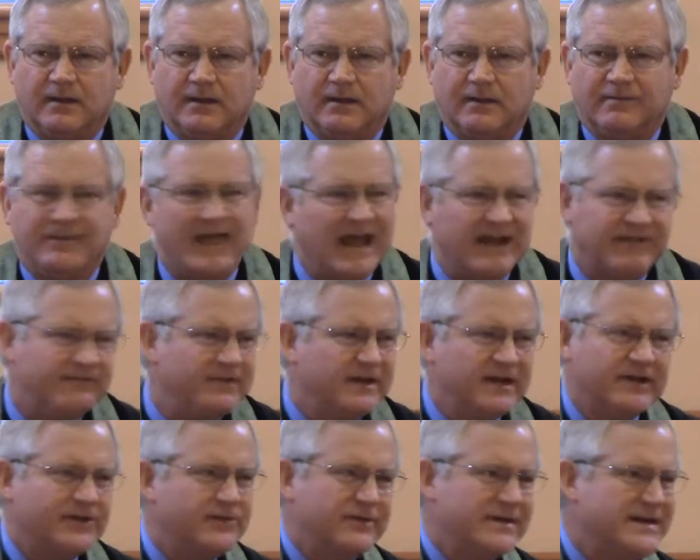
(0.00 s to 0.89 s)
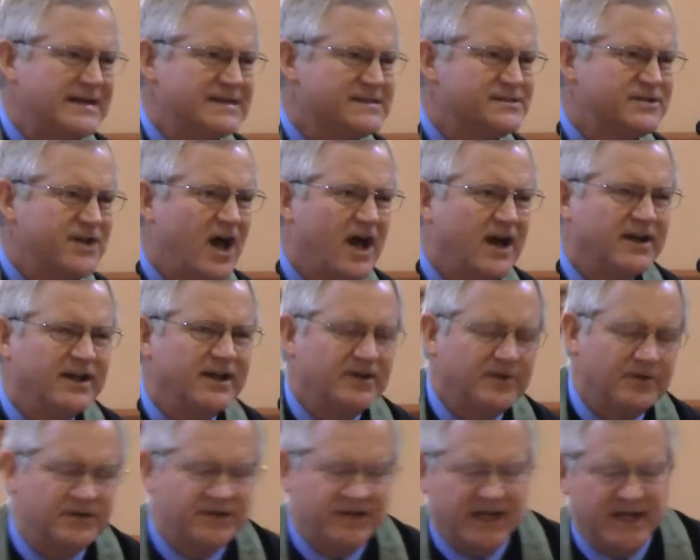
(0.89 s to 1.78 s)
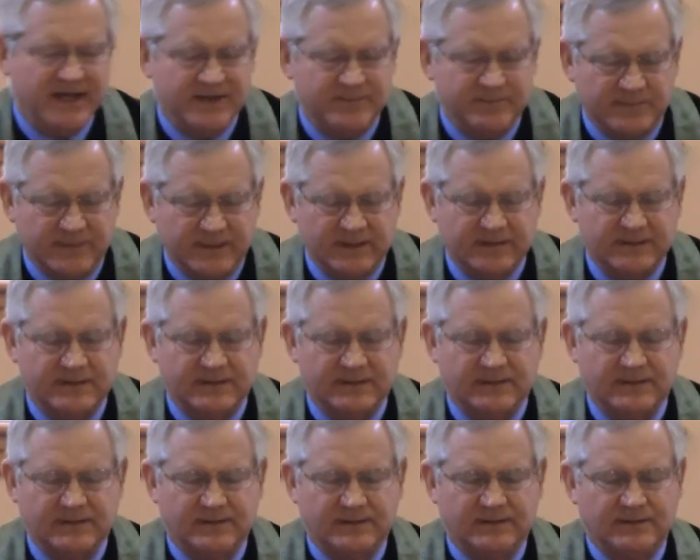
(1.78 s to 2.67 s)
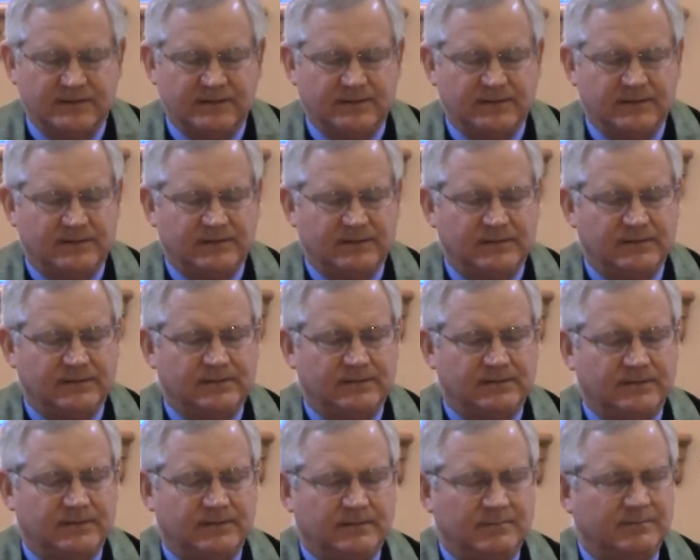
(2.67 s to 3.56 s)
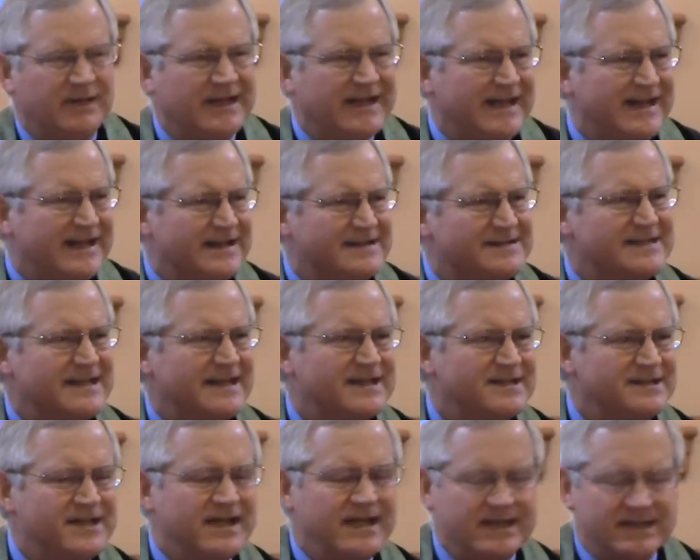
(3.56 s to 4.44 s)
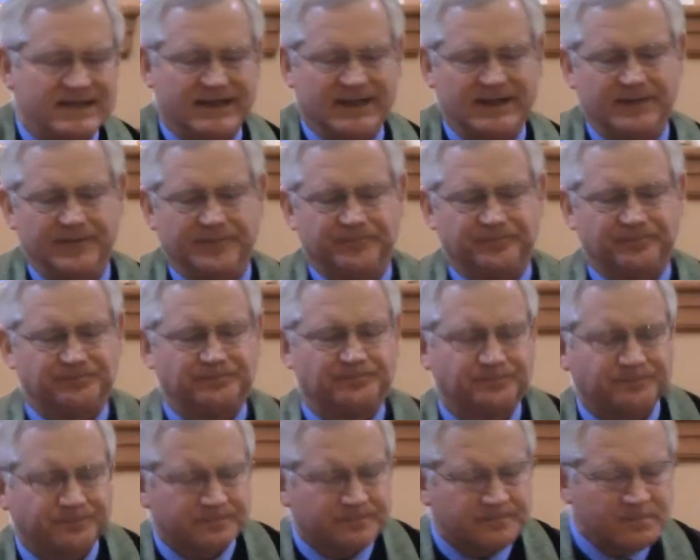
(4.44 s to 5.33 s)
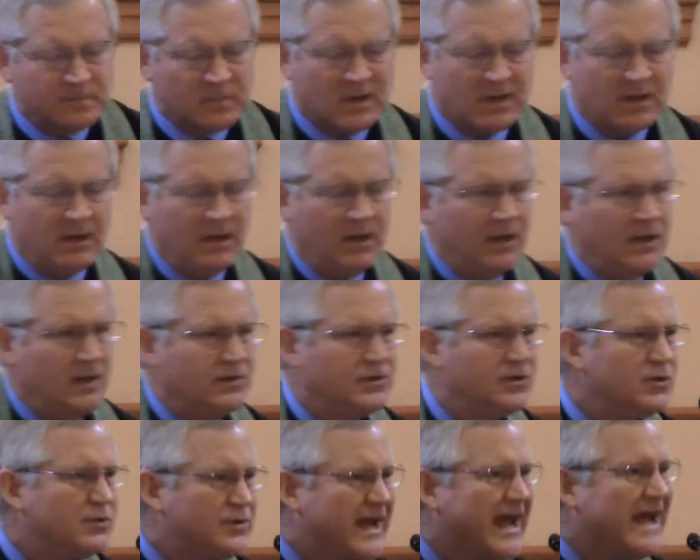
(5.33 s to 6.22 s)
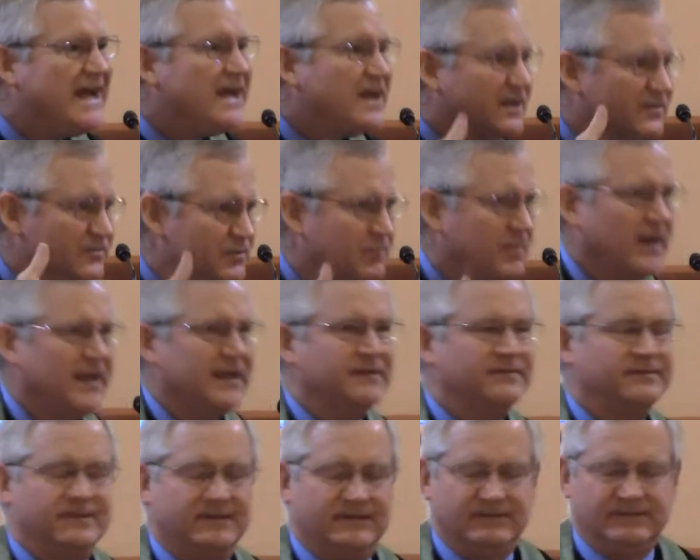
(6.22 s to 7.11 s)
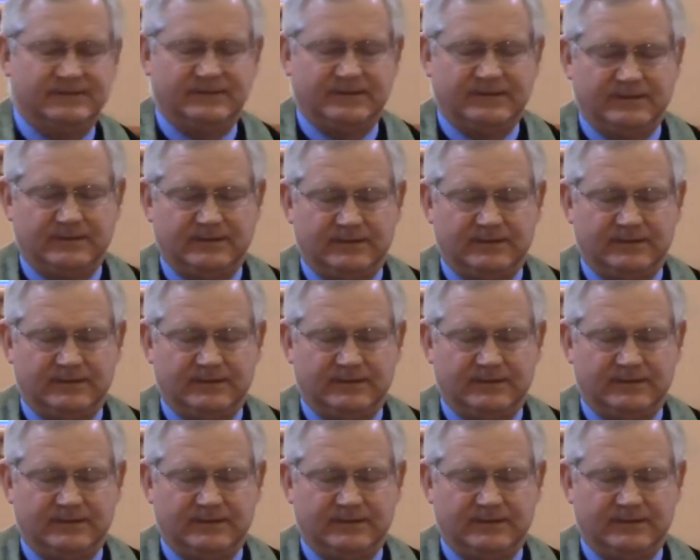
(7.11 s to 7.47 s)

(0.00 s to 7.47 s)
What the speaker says: That victory is not entertainment, but it is intended to take us places,